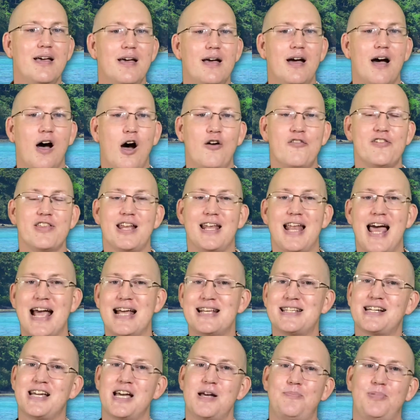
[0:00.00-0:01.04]
Over the
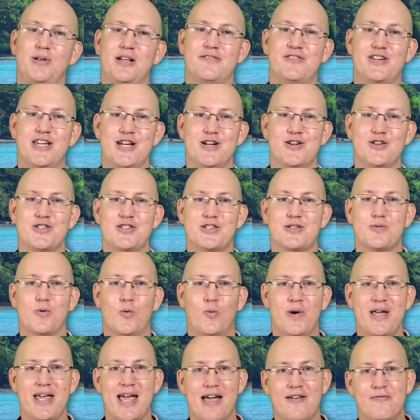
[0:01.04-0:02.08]
last couple of years,
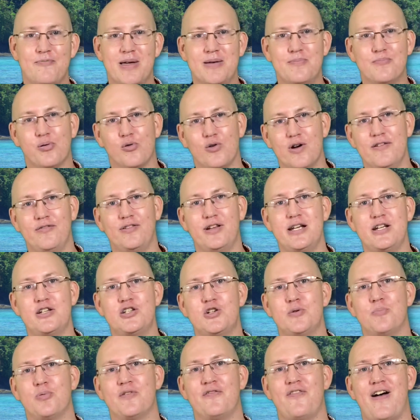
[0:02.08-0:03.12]
we have been privileged
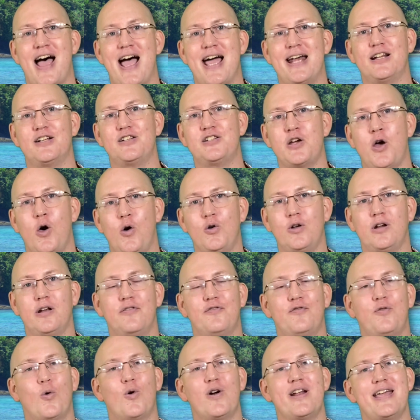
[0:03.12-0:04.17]
to provide a total of
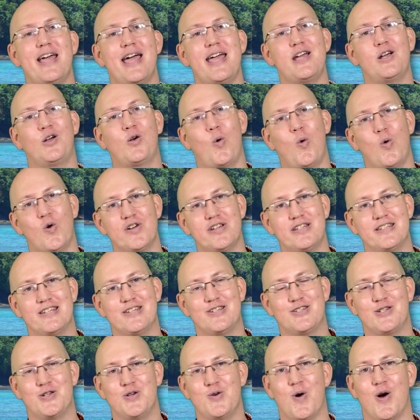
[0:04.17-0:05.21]
48 courses
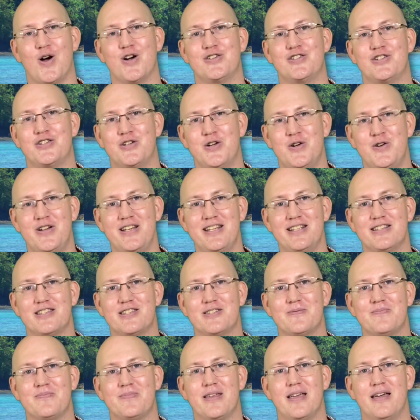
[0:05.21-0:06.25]
to our
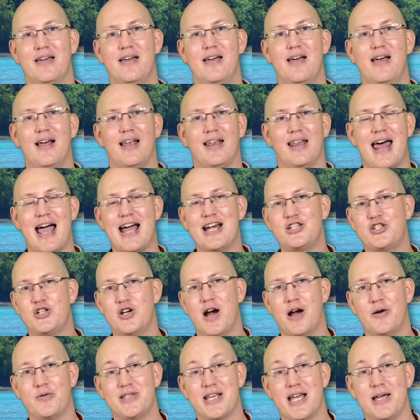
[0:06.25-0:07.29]
students. Last year,
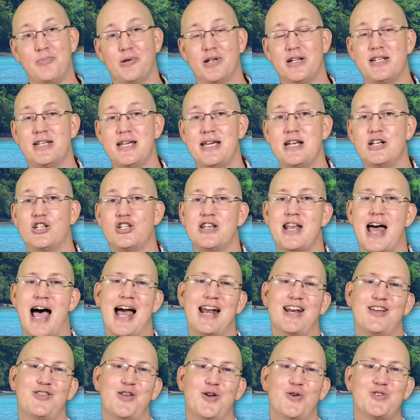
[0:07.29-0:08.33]
I was able to teach 9
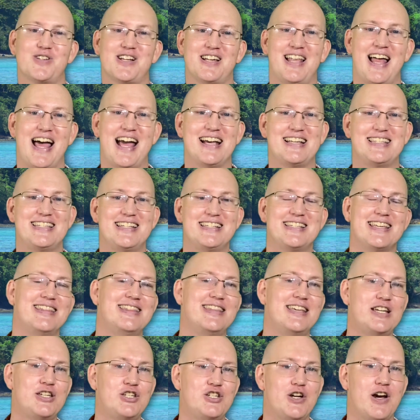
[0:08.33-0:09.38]
of those classes, and
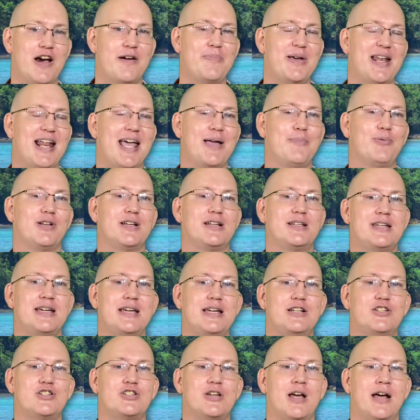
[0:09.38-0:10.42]
this year I've been able to
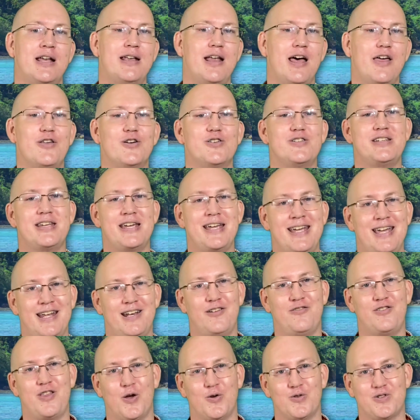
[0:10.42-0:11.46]
teach another 10
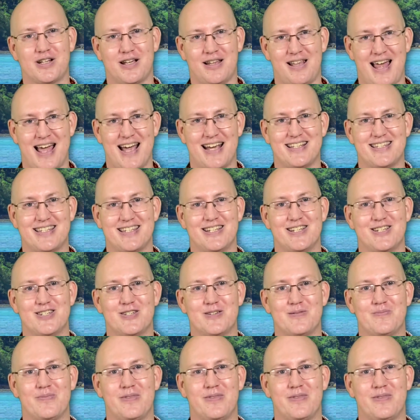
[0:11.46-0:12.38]
of those classes.